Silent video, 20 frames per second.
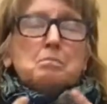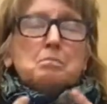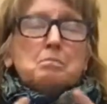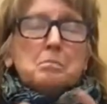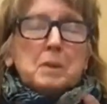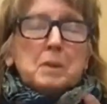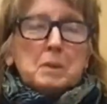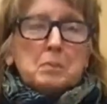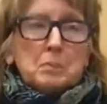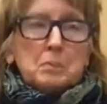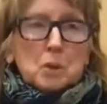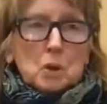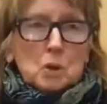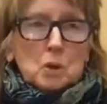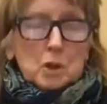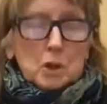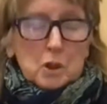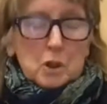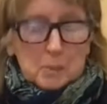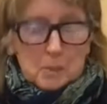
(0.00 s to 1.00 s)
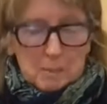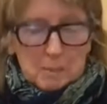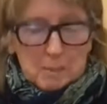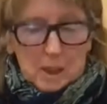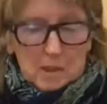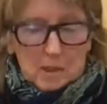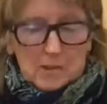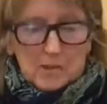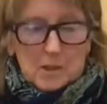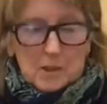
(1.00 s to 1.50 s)
people, human
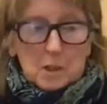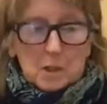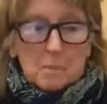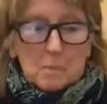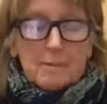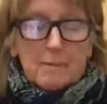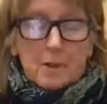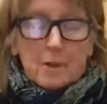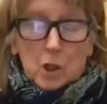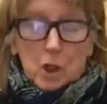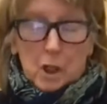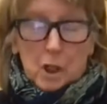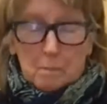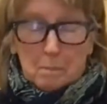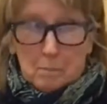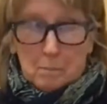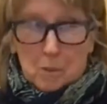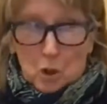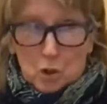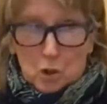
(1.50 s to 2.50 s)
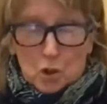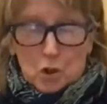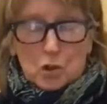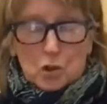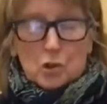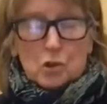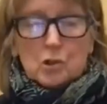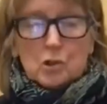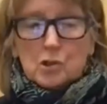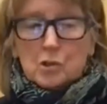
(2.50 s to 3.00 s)
beings tend to be very
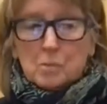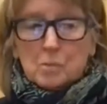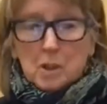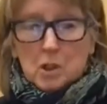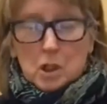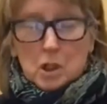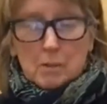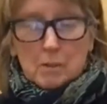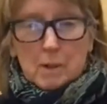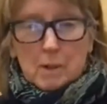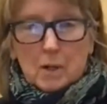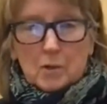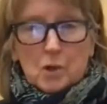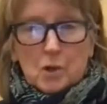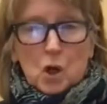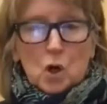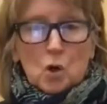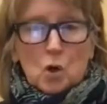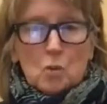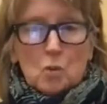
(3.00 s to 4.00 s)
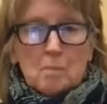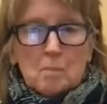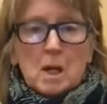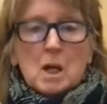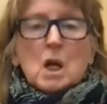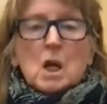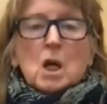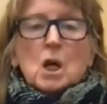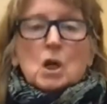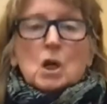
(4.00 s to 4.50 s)
emotional, especially around home.
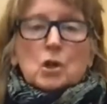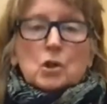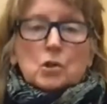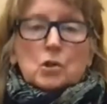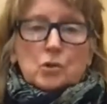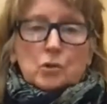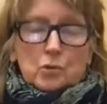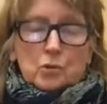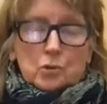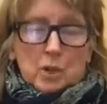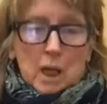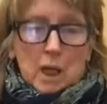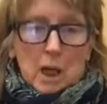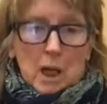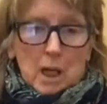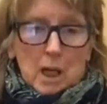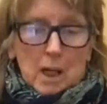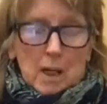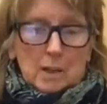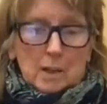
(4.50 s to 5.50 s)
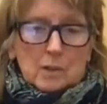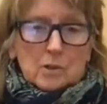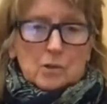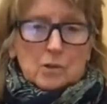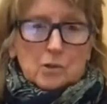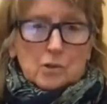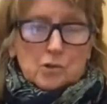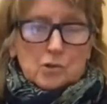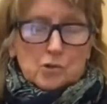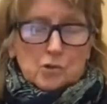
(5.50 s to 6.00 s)
You can
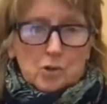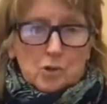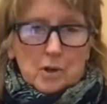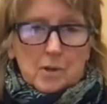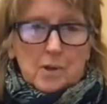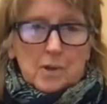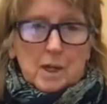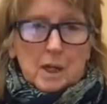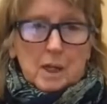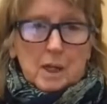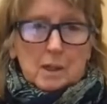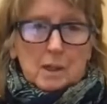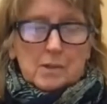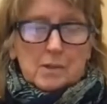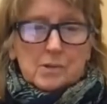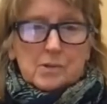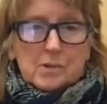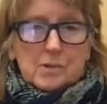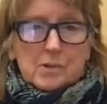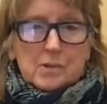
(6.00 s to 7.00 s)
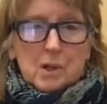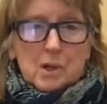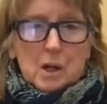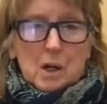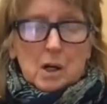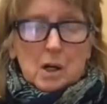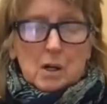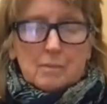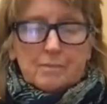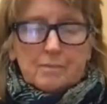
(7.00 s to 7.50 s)
destroy things
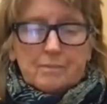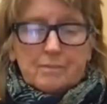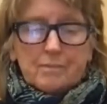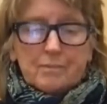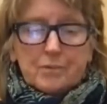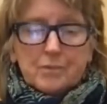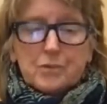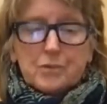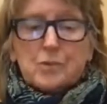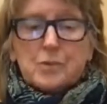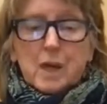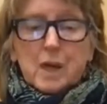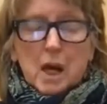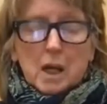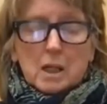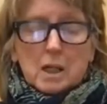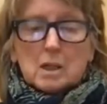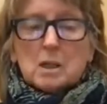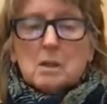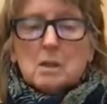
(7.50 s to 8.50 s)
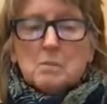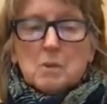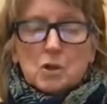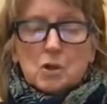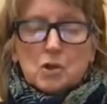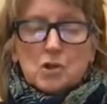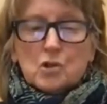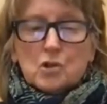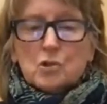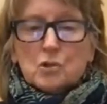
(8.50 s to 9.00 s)
through that
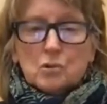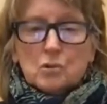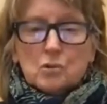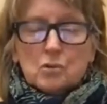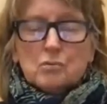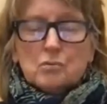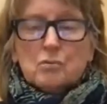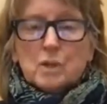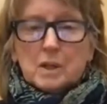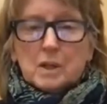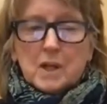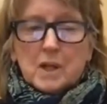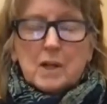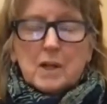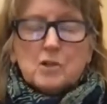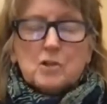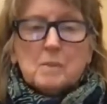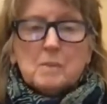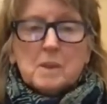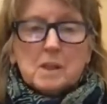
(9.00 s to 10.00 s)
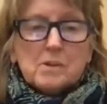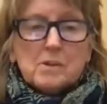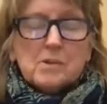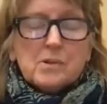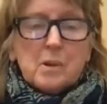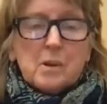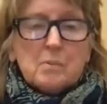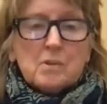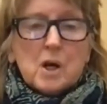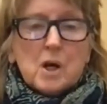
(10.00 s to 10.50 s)
emotional attachment
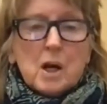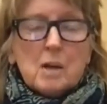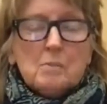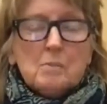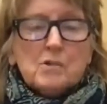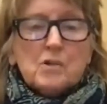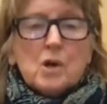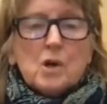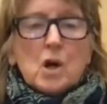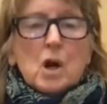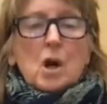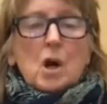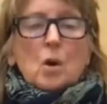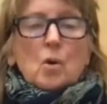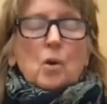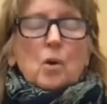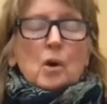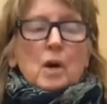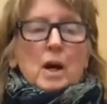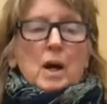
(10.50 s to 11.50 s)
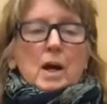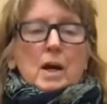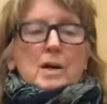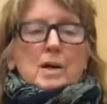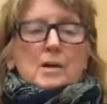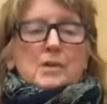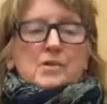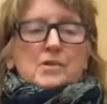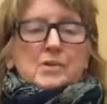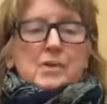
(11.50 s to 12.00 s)
sometimes.
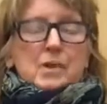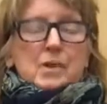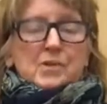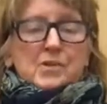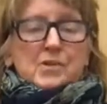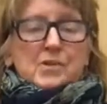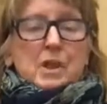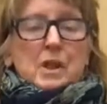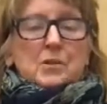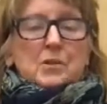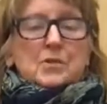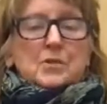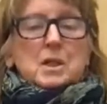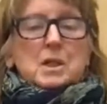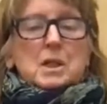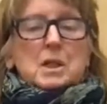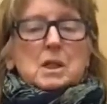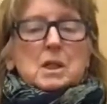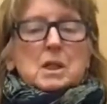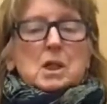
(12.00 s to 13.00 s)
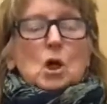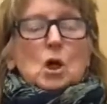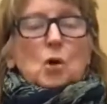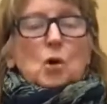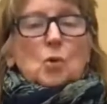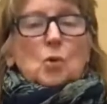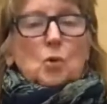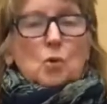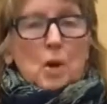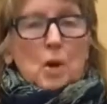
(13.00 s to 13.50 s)
Whereas a CLT
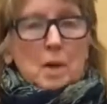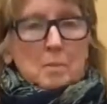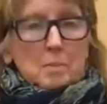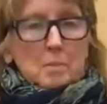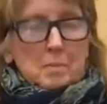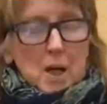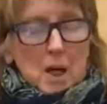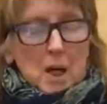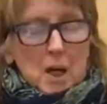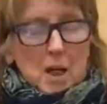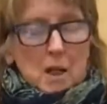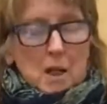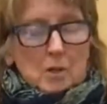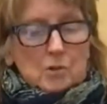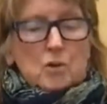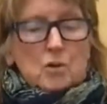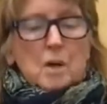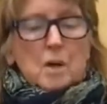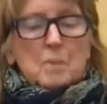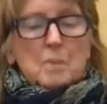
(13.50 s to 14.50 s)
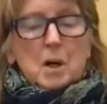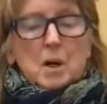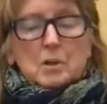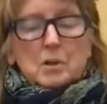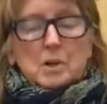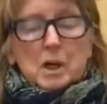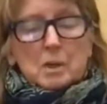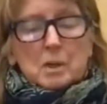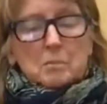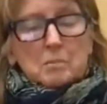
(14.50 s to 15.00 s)
run by a
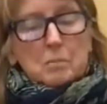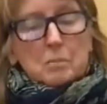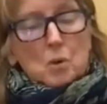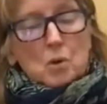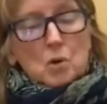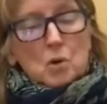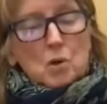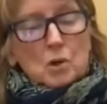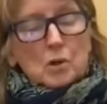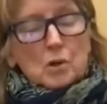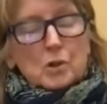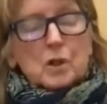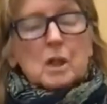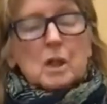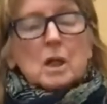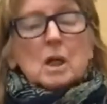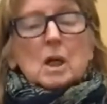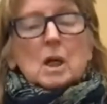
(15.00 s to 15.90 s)
tripartite board,